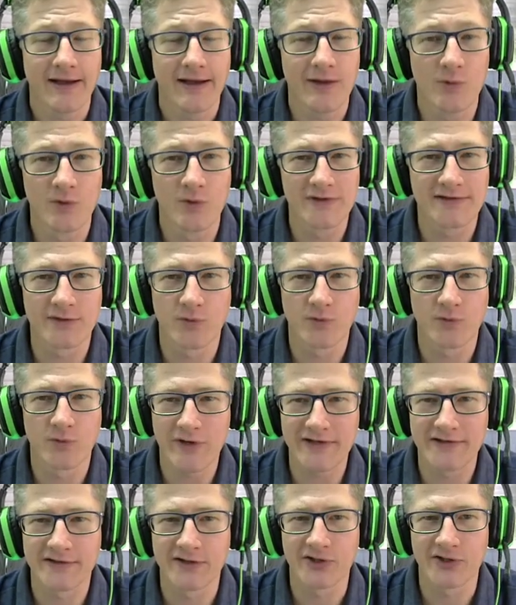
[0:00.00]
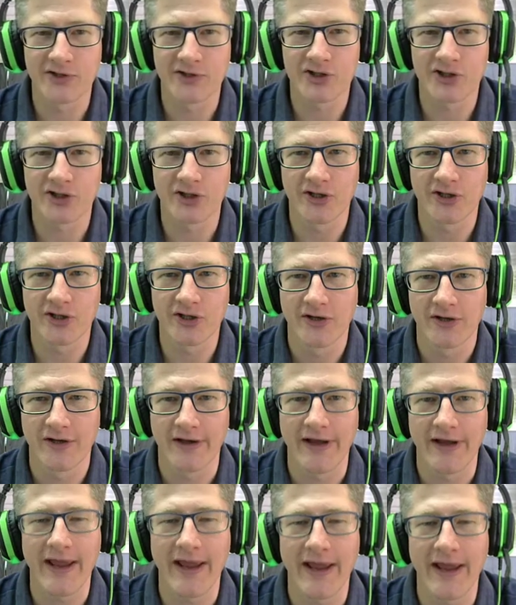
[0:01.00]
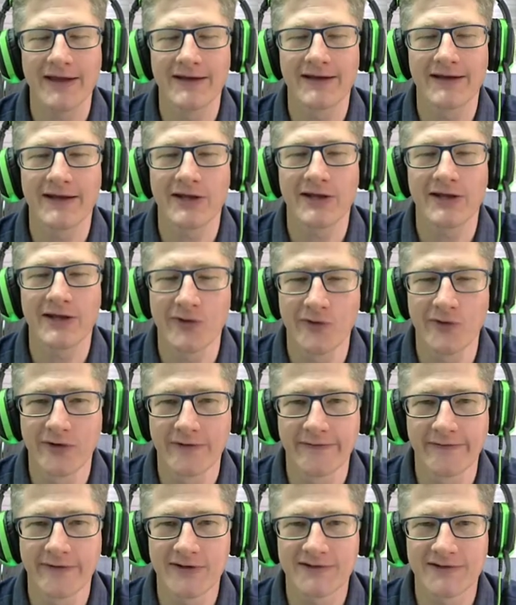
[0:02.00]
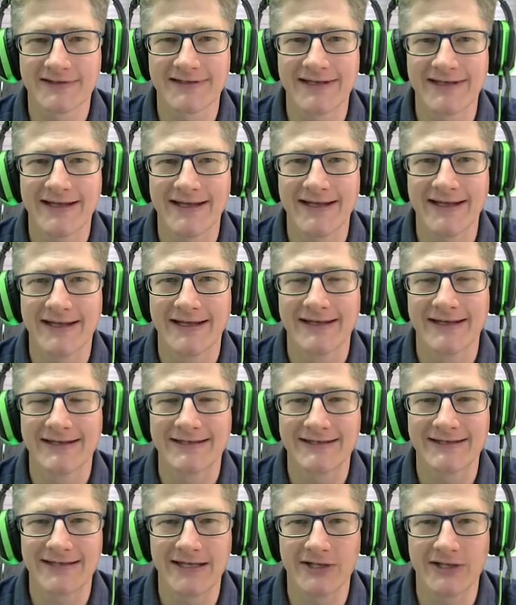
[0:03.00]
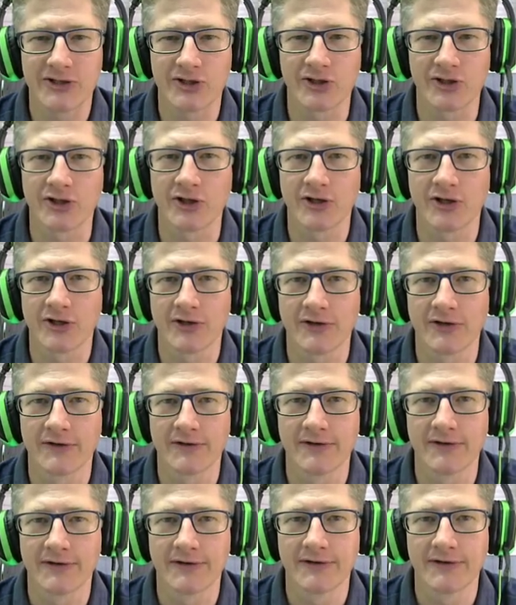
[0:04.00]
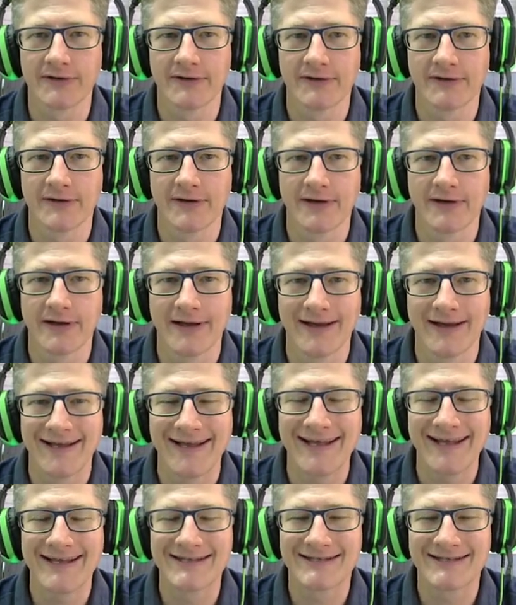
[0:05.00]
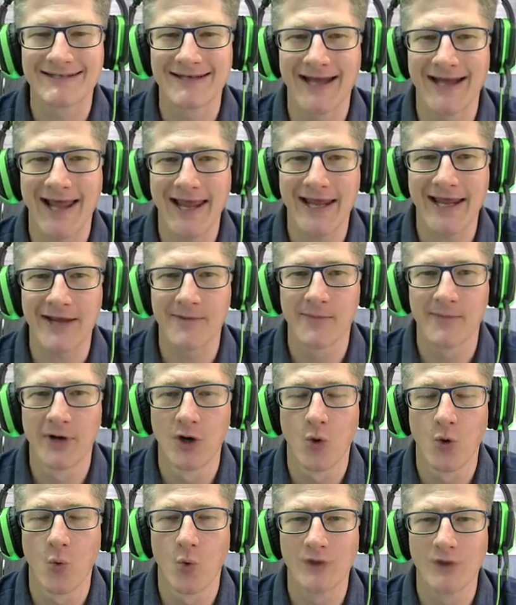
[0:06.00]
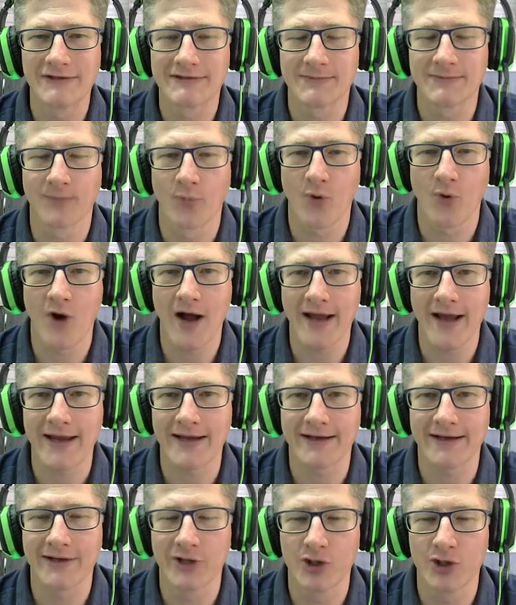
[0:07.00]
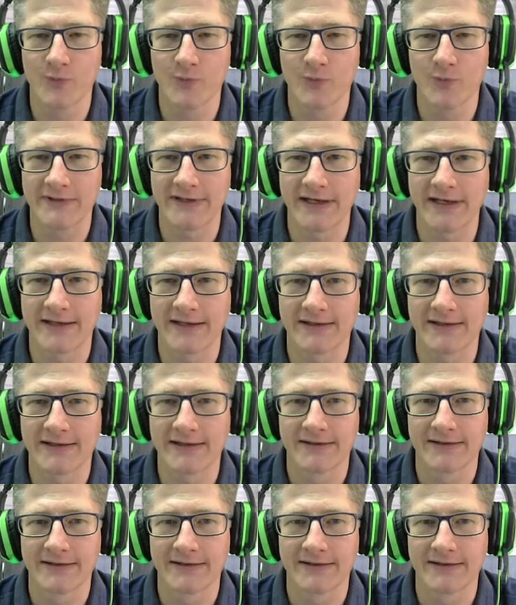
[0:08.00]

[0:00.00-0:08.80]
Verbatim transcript: He was a researcher and university teacher. His name was Bryan Gupta.